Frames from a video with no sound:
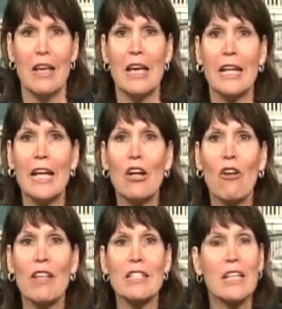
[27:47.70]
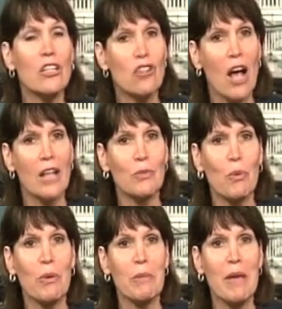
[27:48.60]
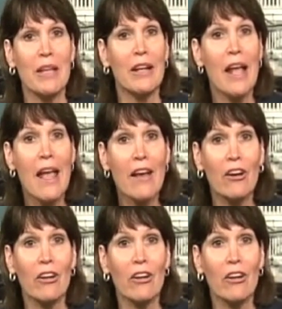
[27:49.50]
And I know that St. John's will remain an anchor